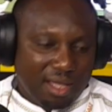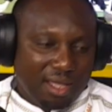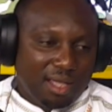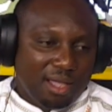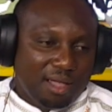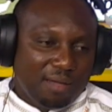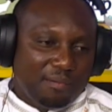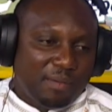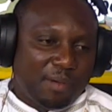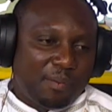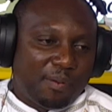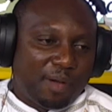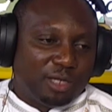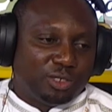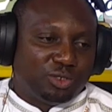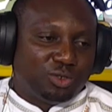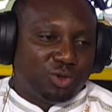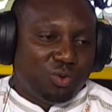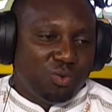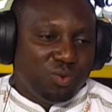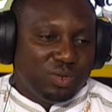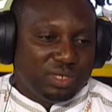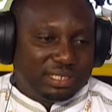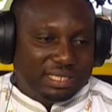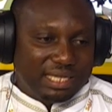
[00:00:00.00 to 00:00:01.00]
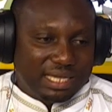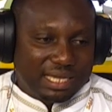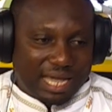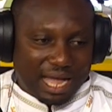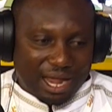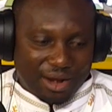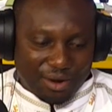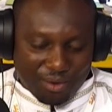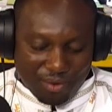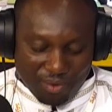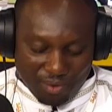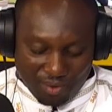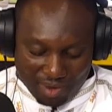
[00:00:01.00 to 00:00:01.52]
me patrol with
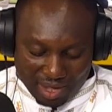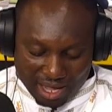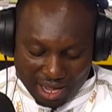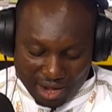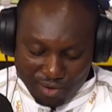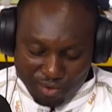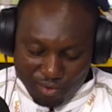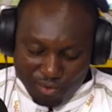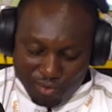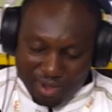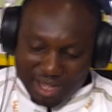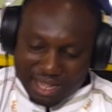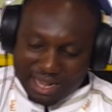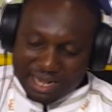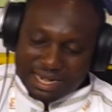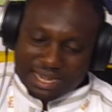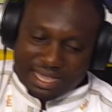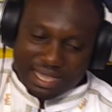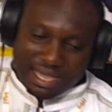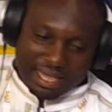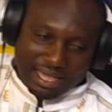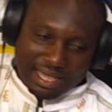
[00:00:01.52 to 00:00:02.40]
Sicano and no in